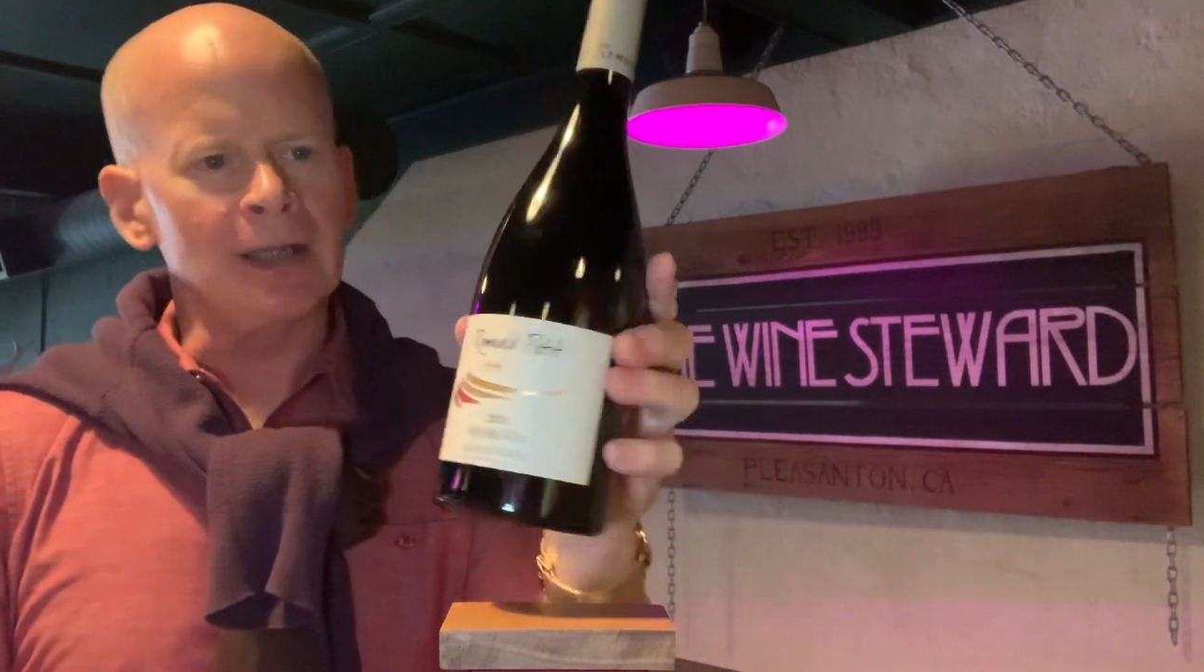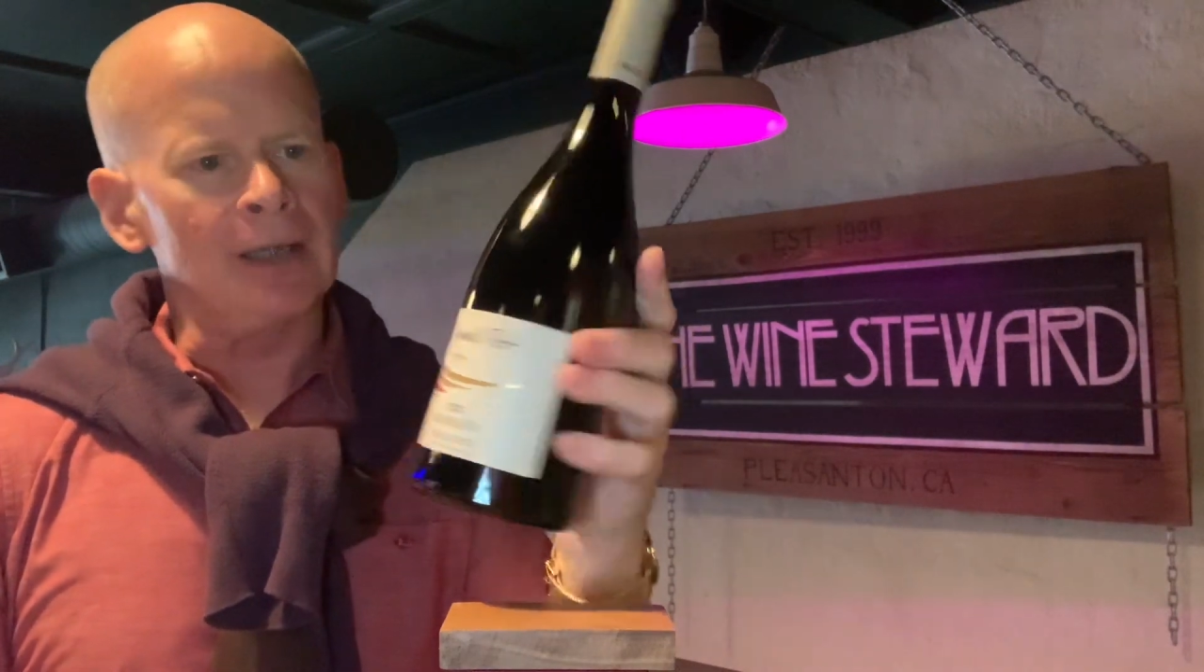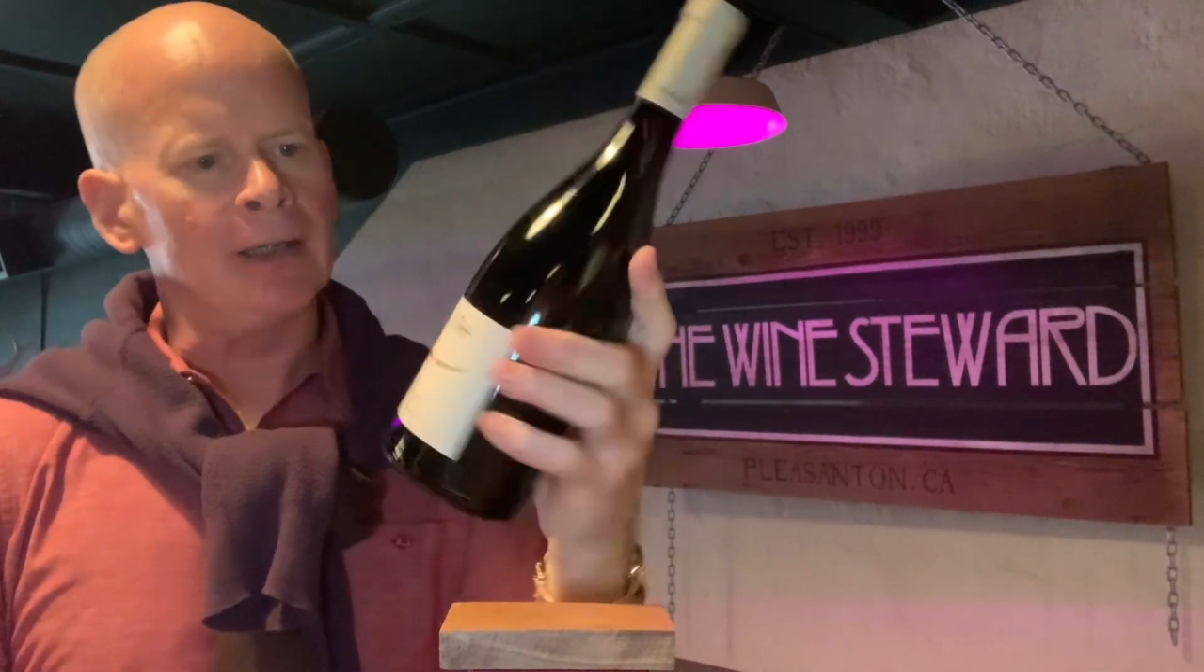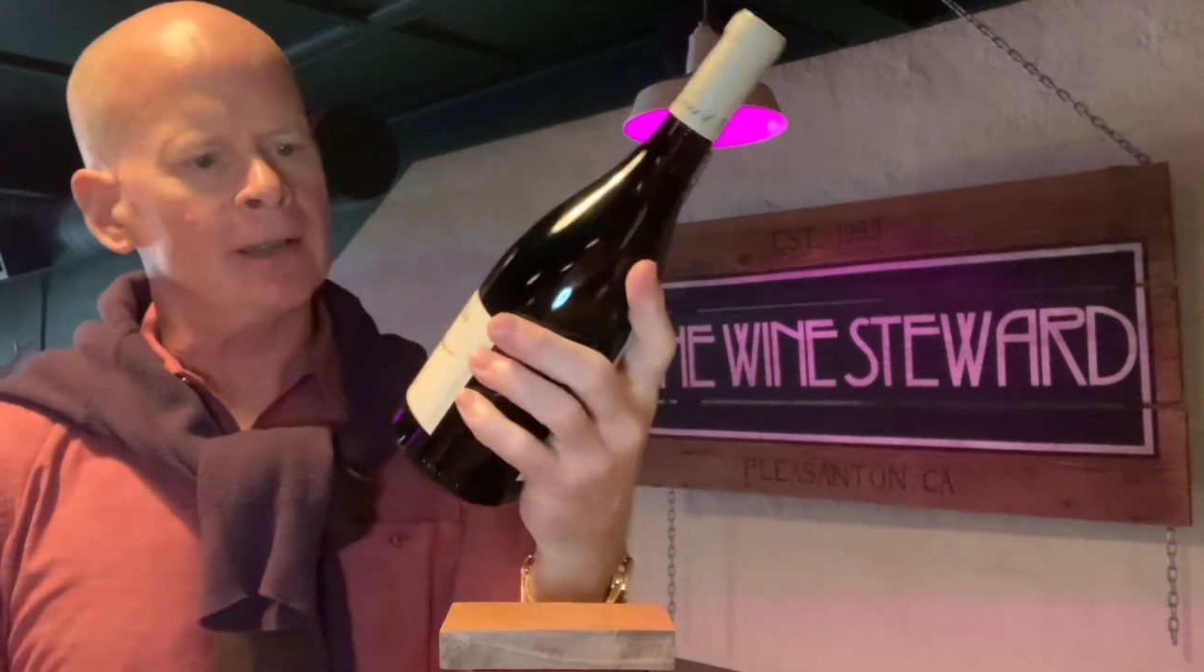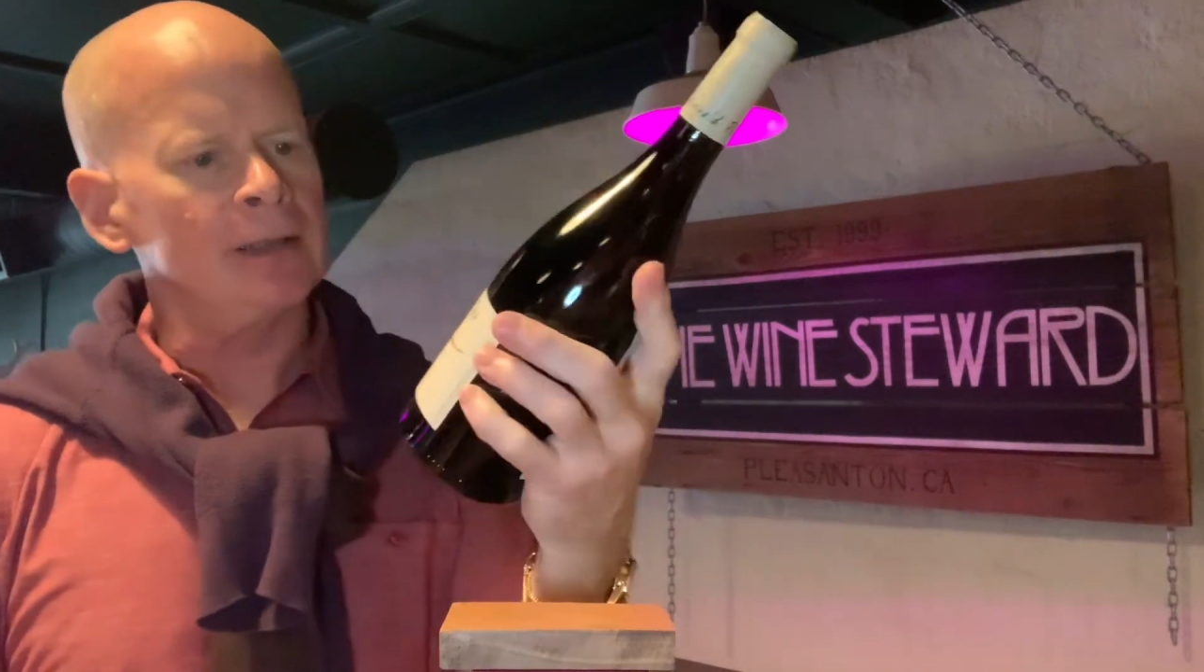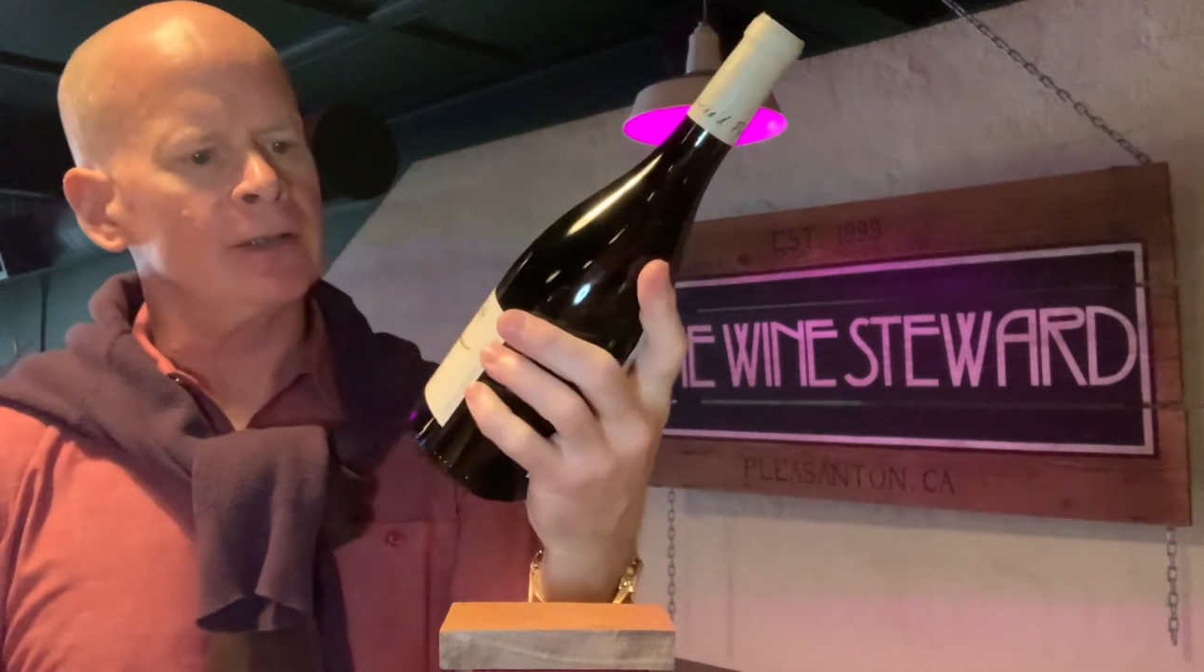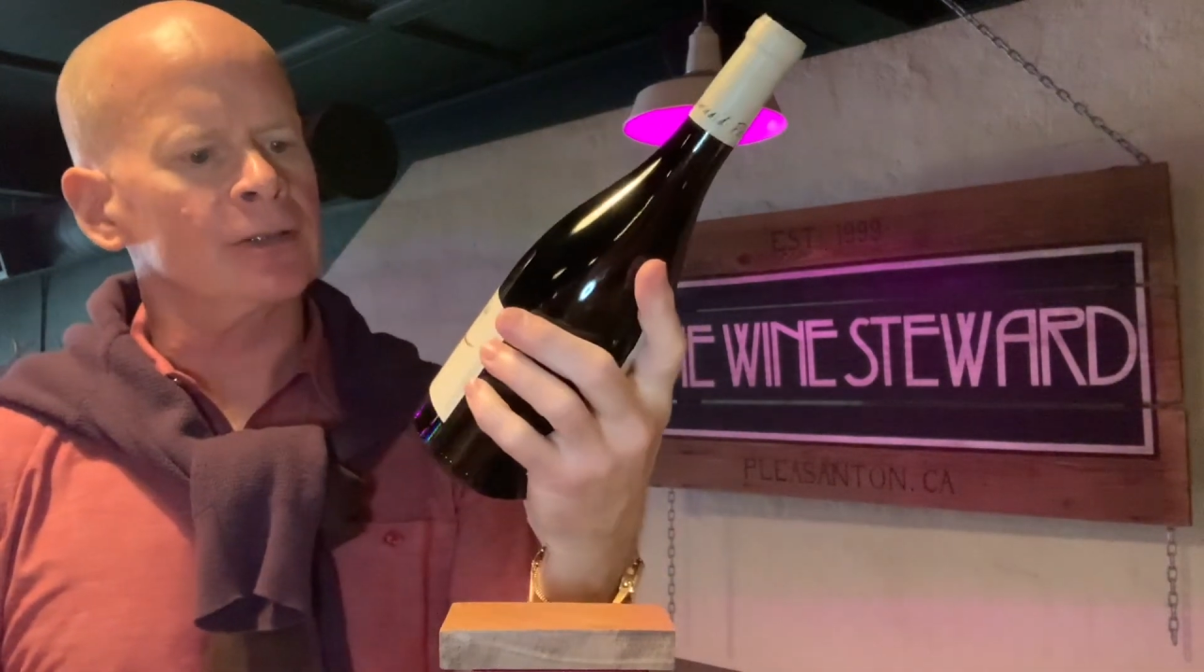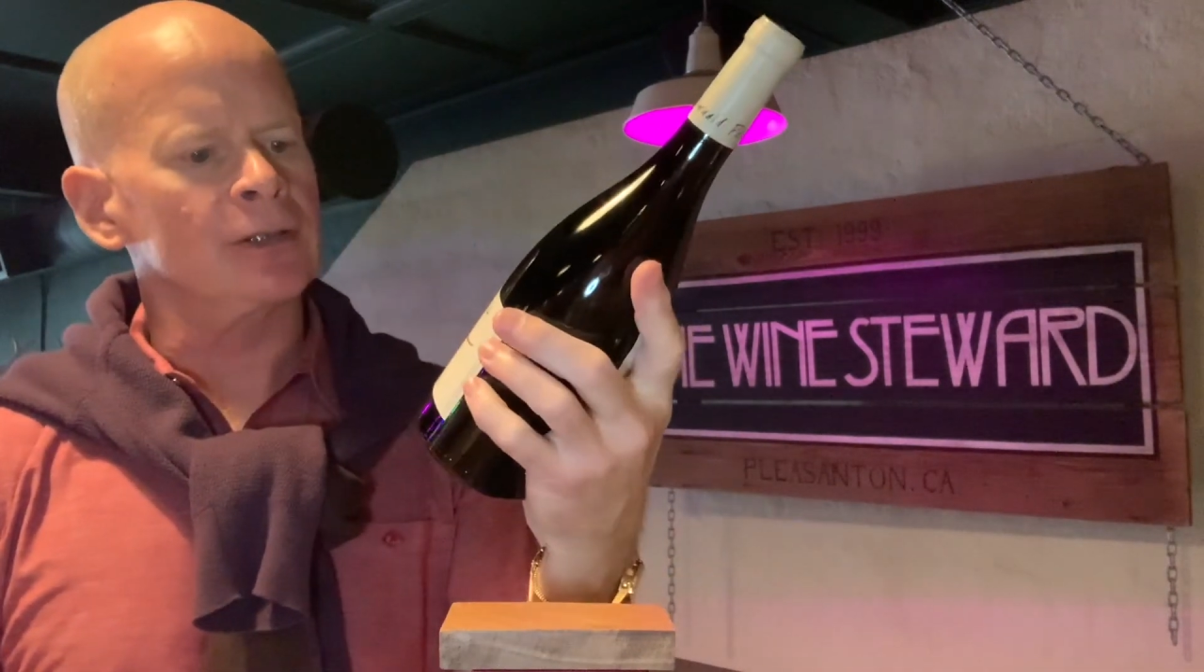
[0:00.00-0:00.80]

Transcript: and it's